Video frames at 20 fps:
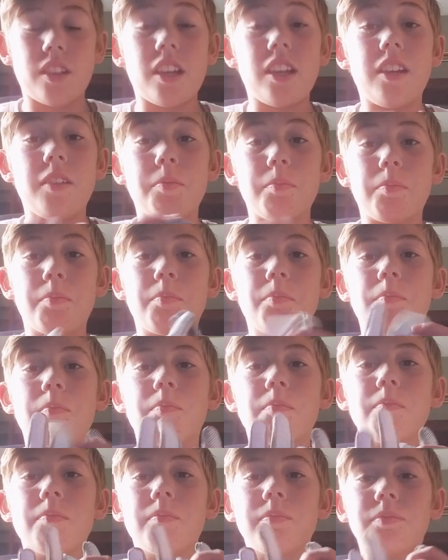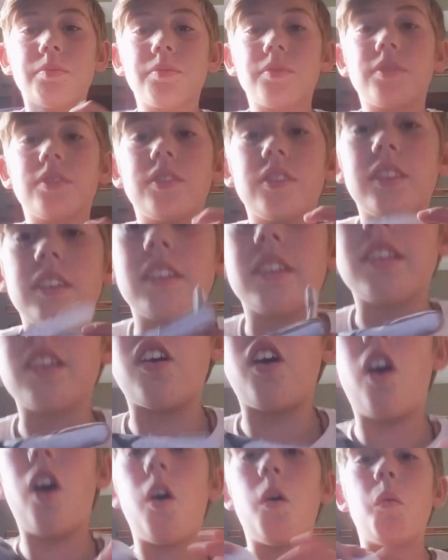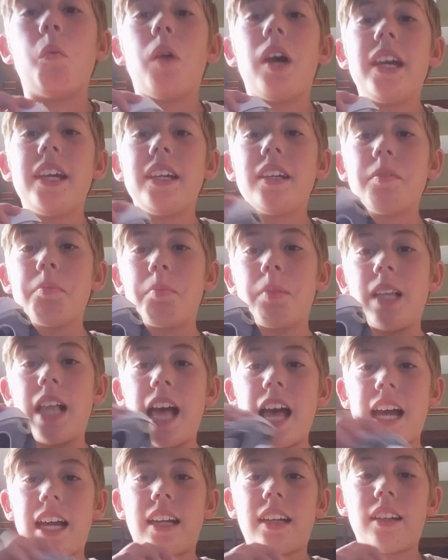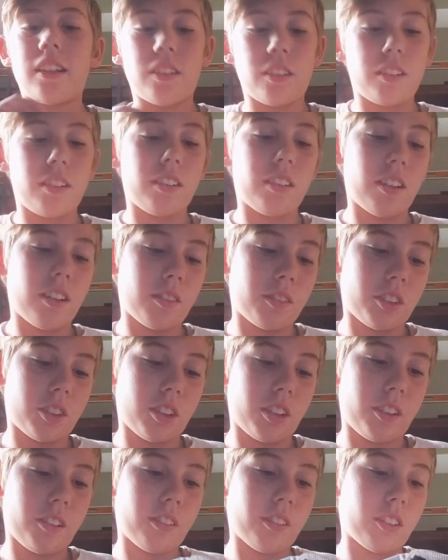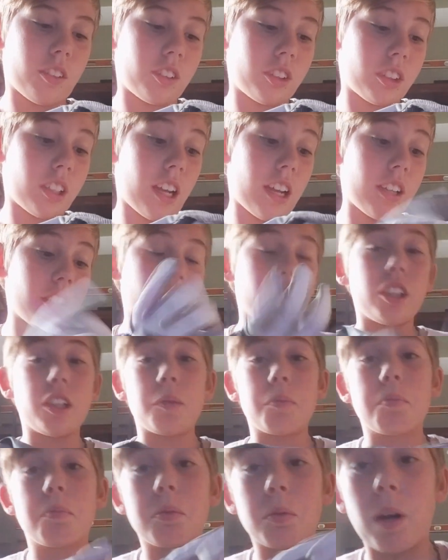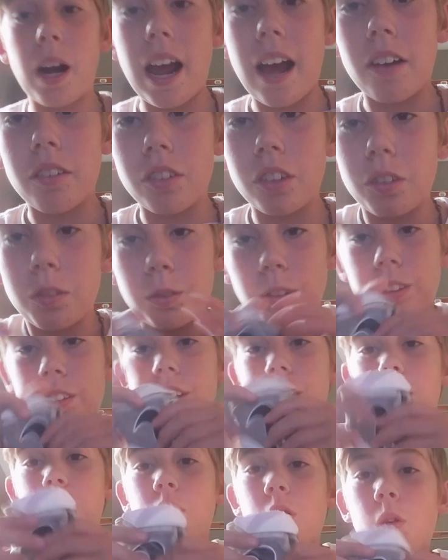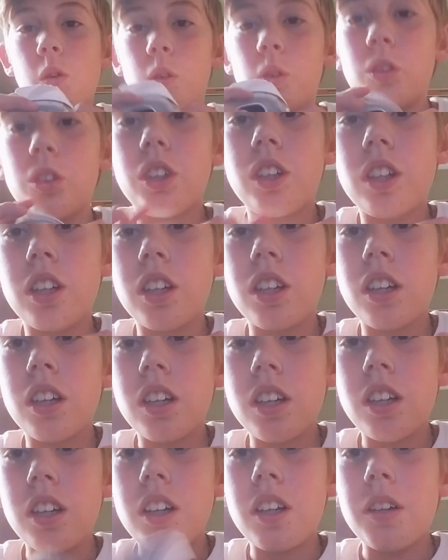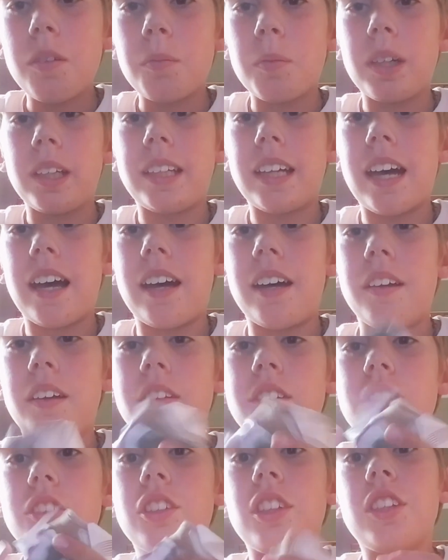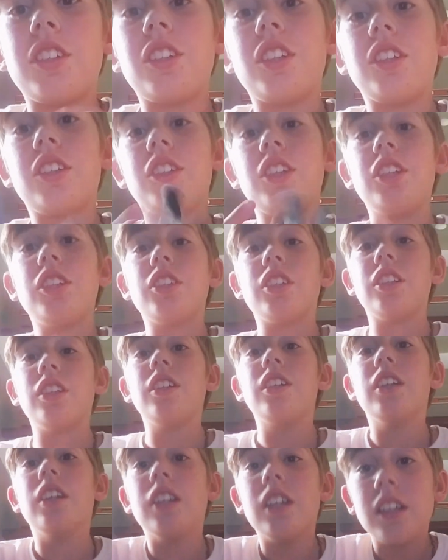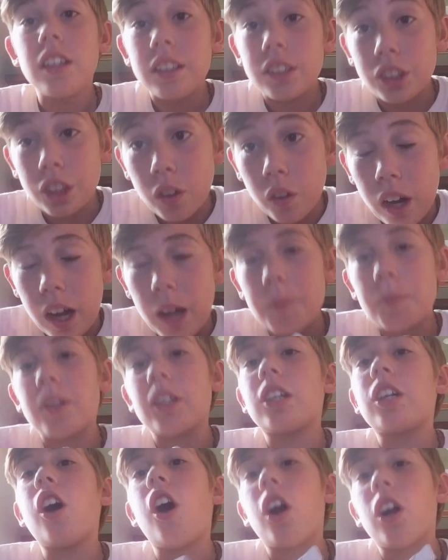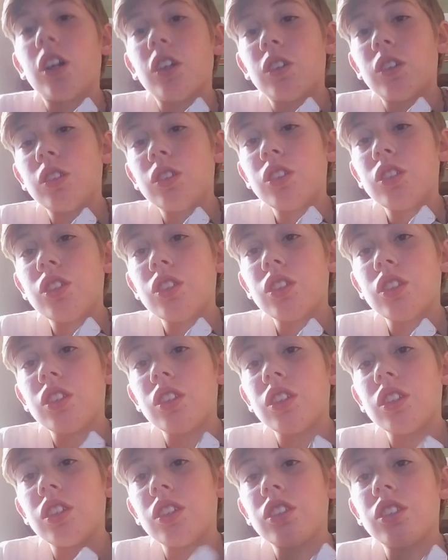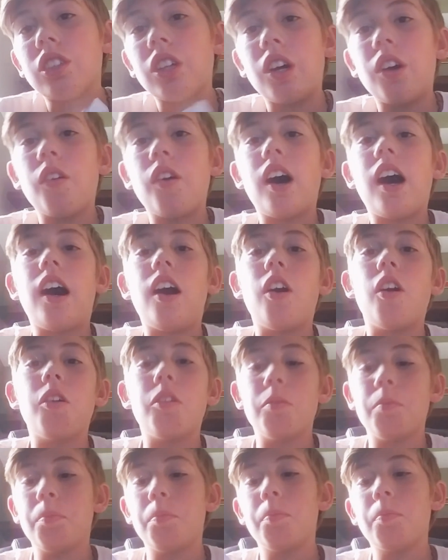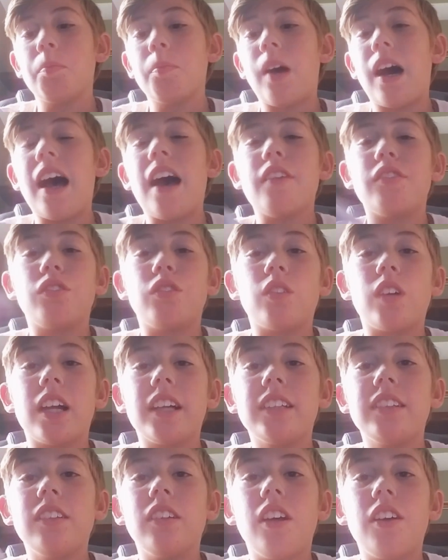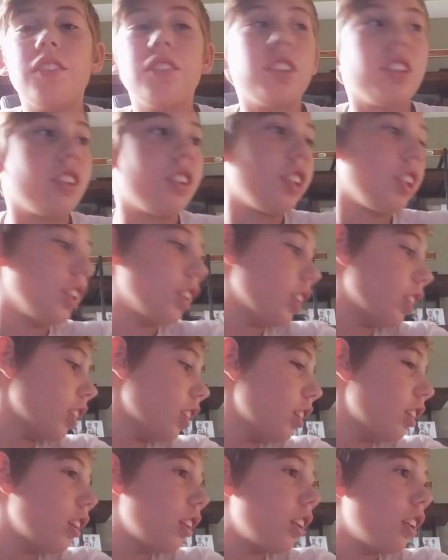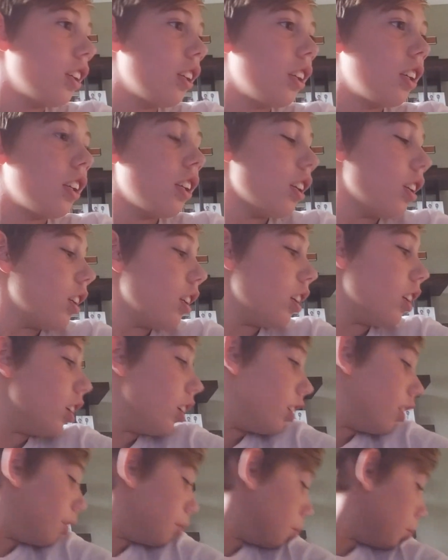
and the all white and black are not turning. It's kind of turning brown. They're really old. But yeah, this season, so I'm the Cardinals, so I'll I have red gloves this year. Um,